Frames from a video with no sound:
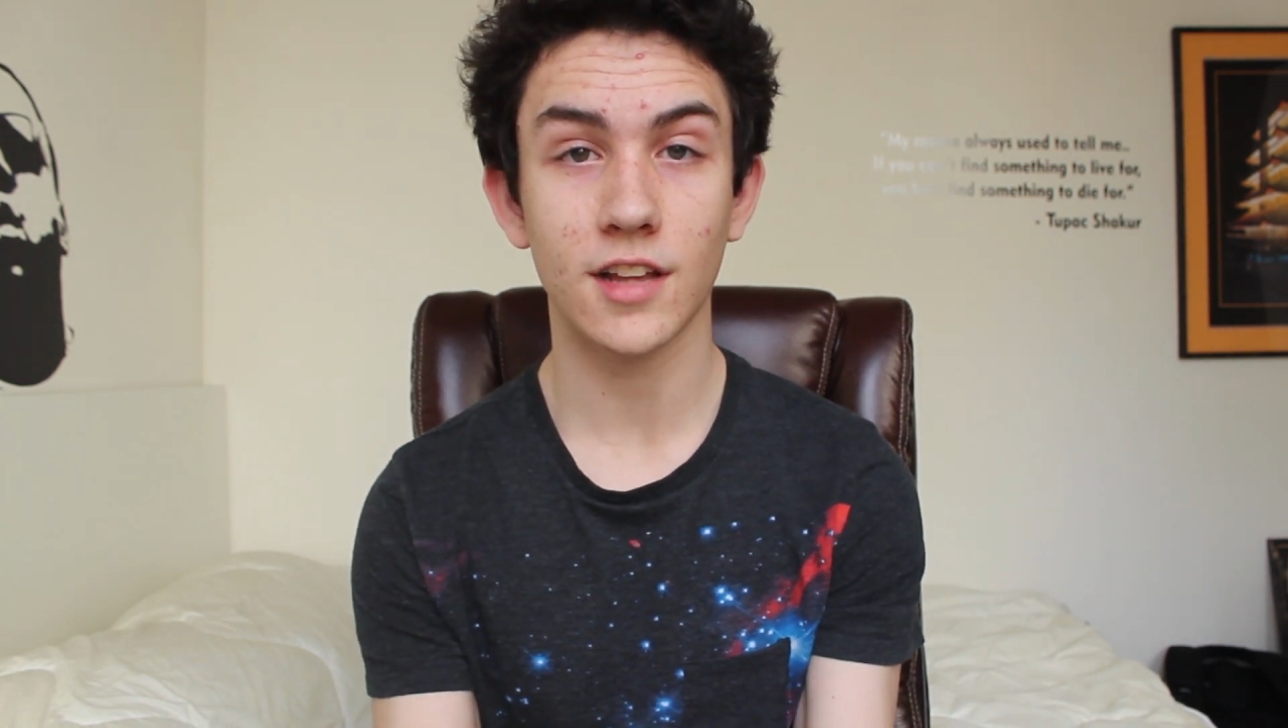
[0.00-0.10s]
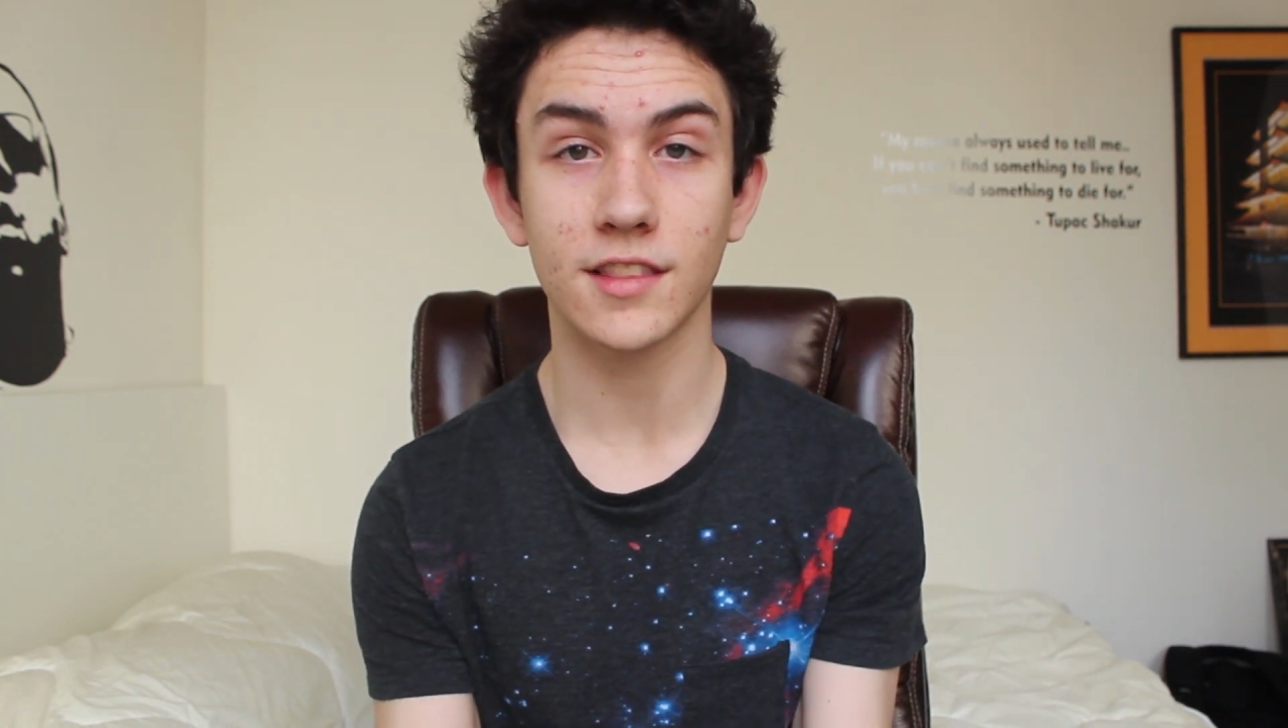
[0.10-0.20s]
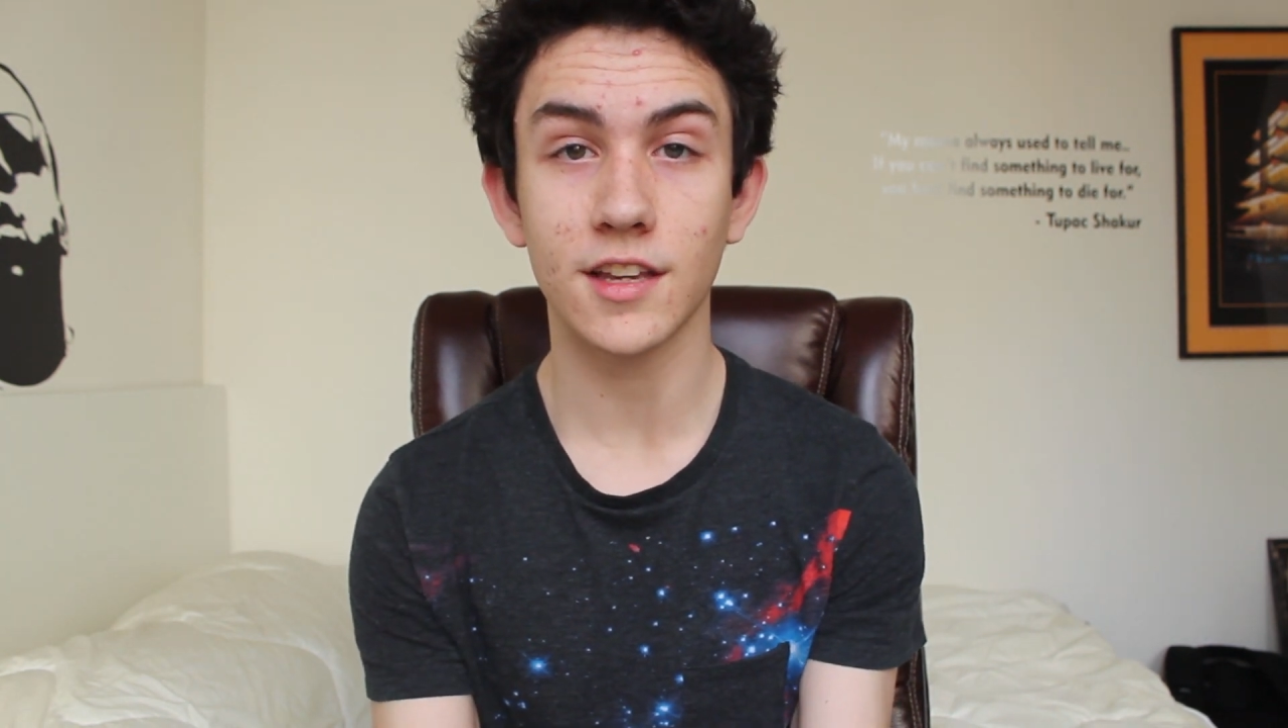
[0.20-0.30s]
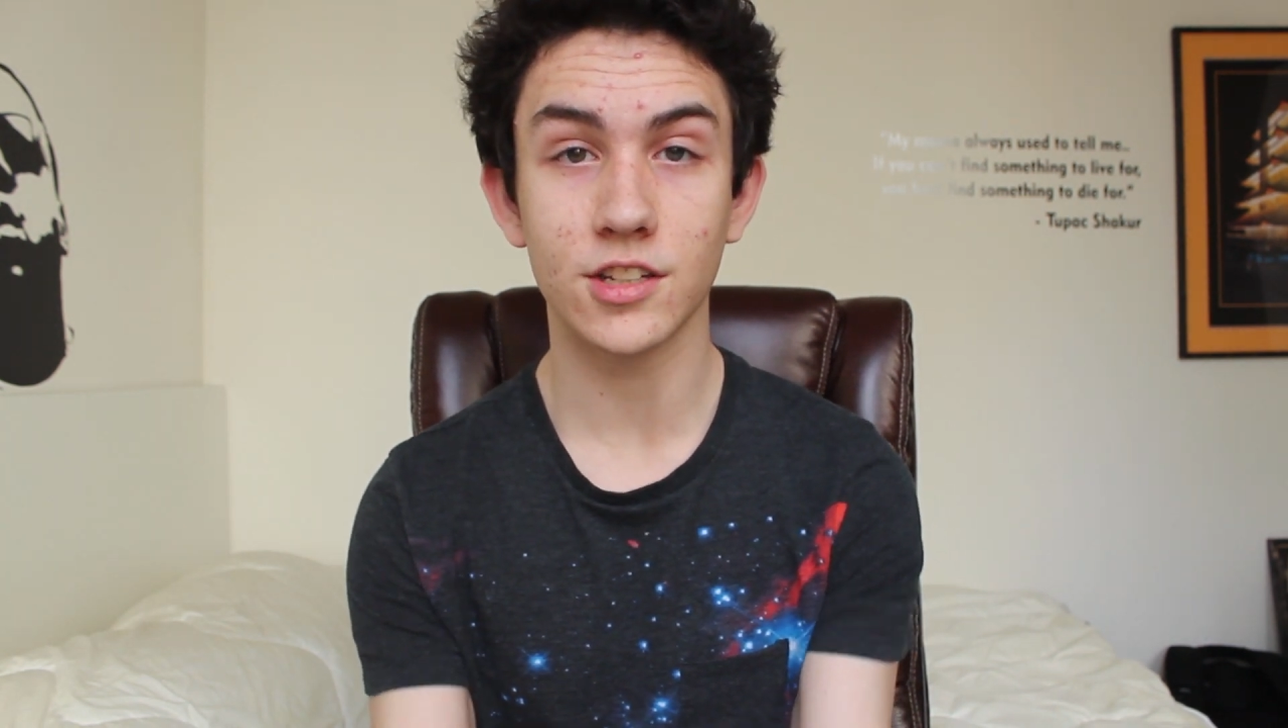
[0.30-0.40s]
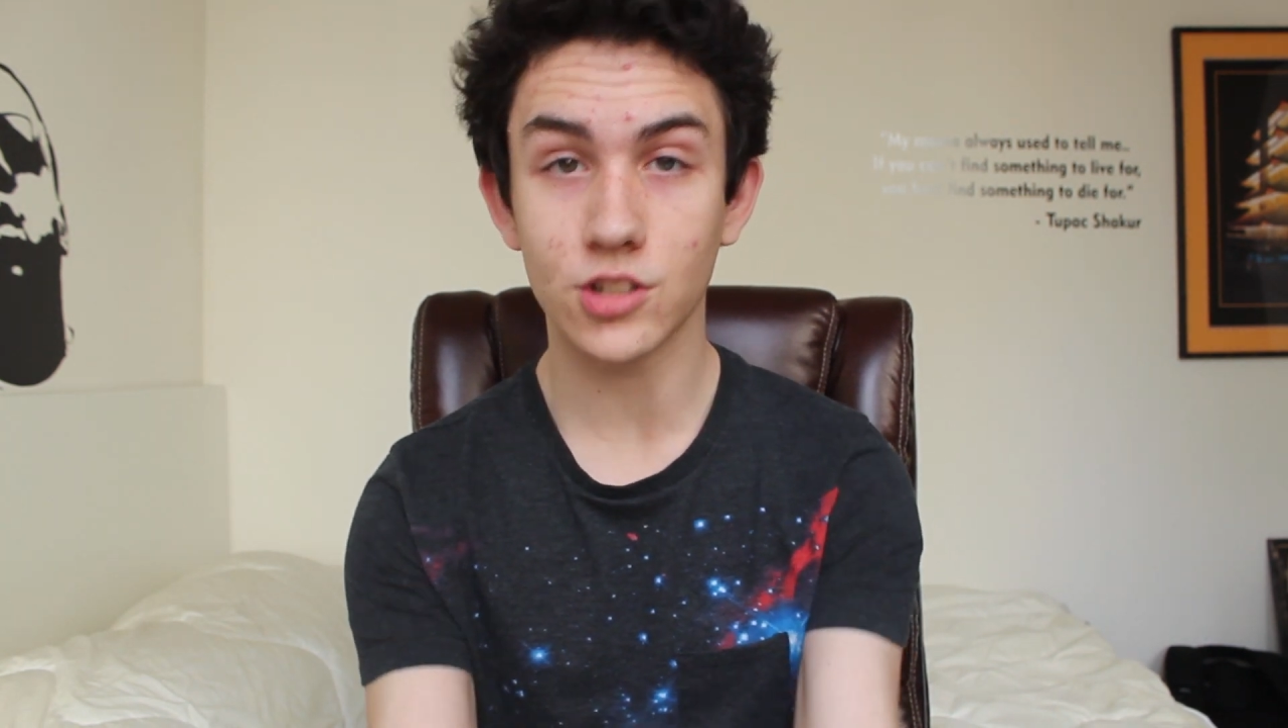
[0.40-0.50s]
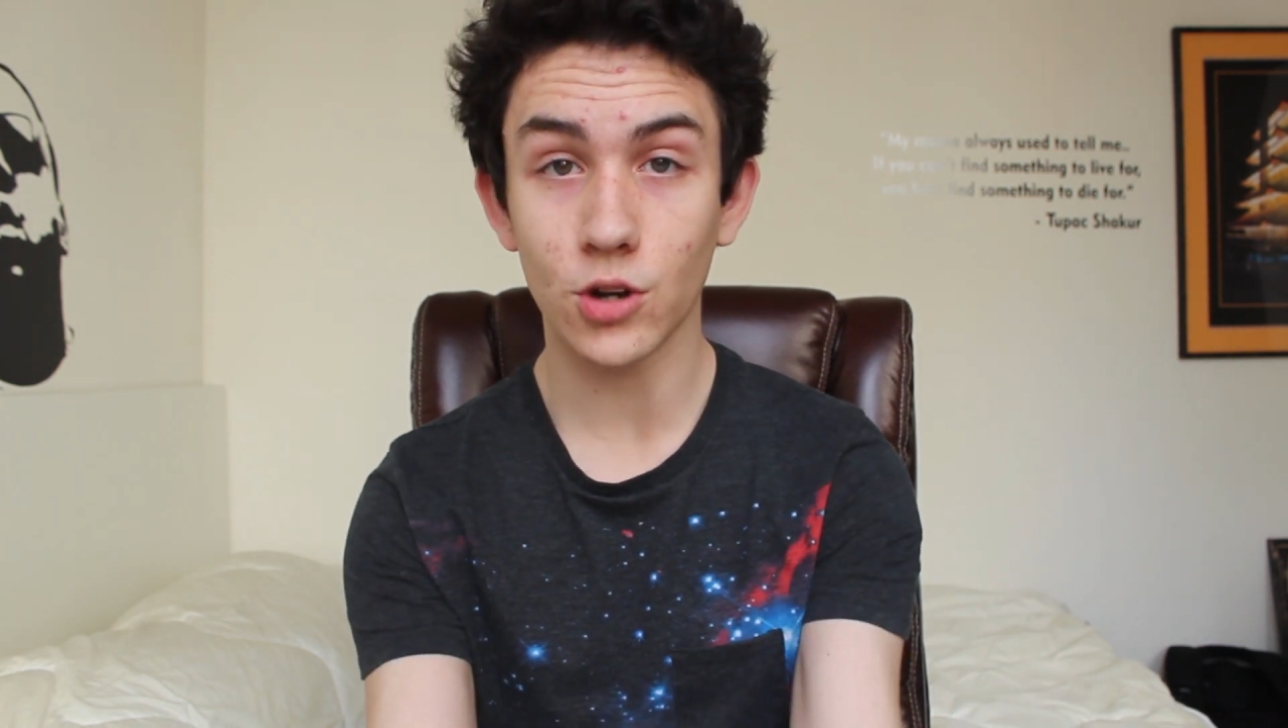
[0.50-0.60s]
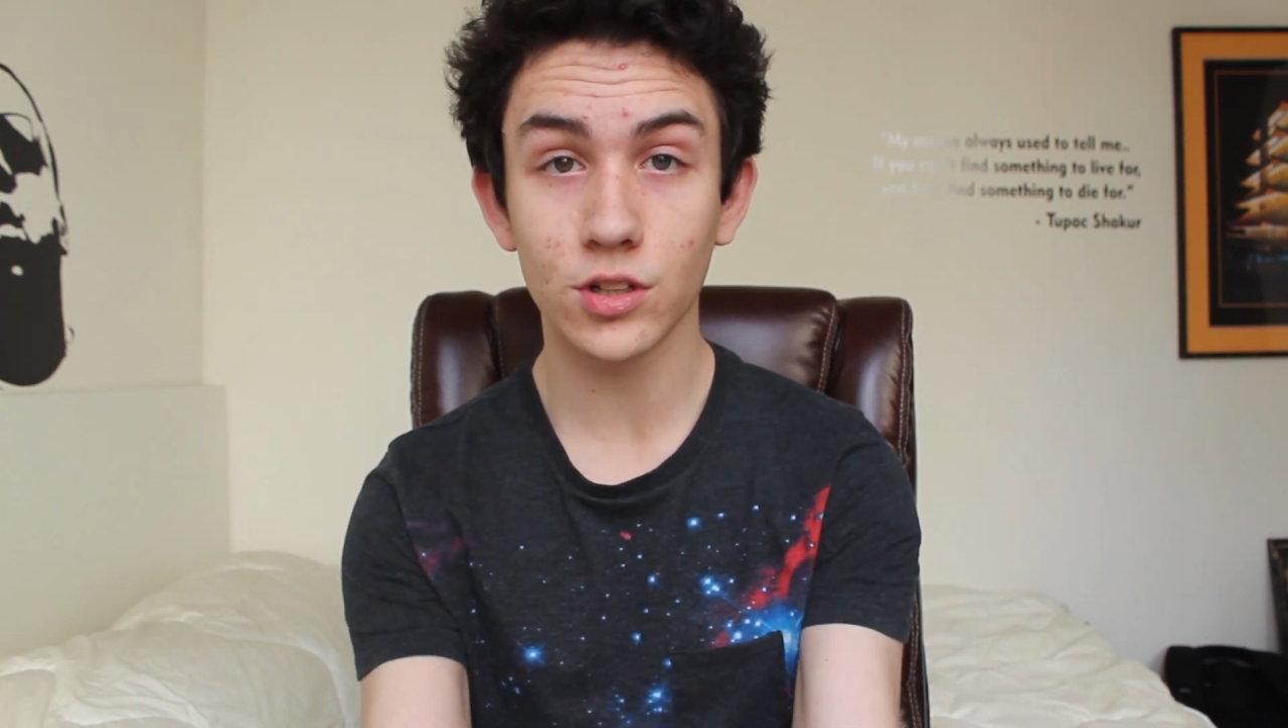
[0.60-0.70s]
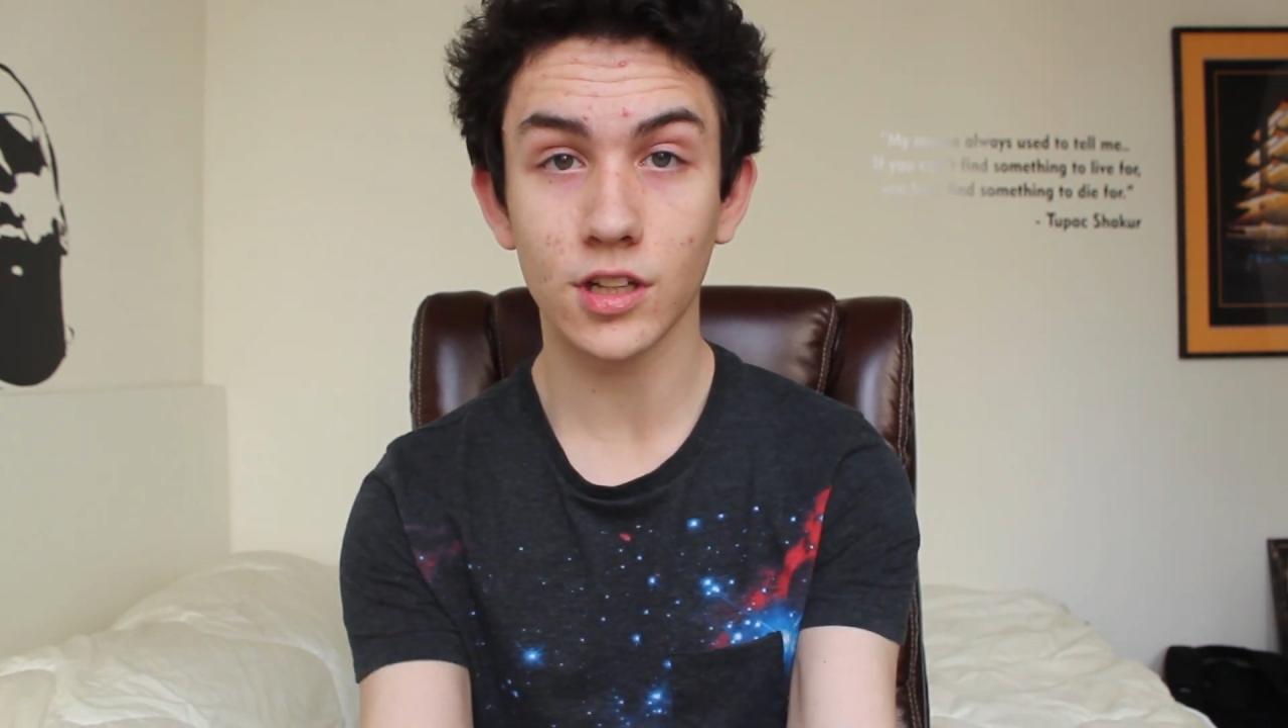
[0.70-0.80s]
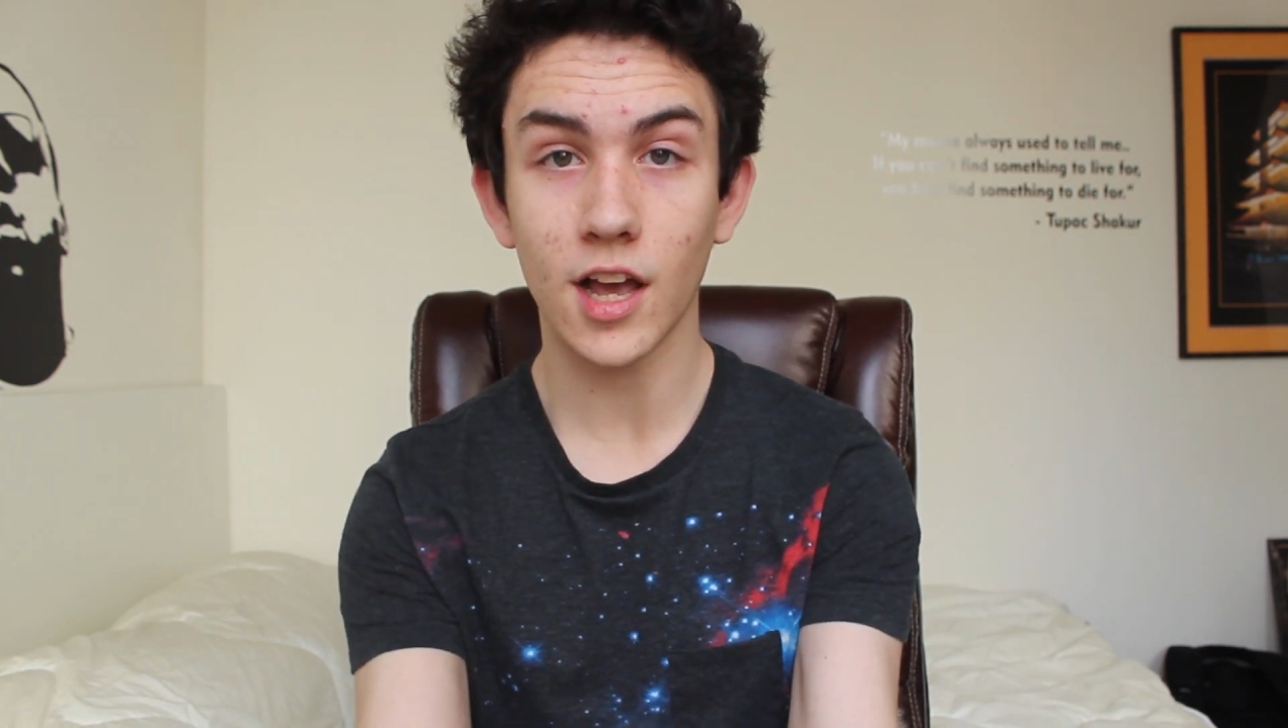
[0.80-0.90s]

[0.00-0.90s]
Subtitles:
that they don't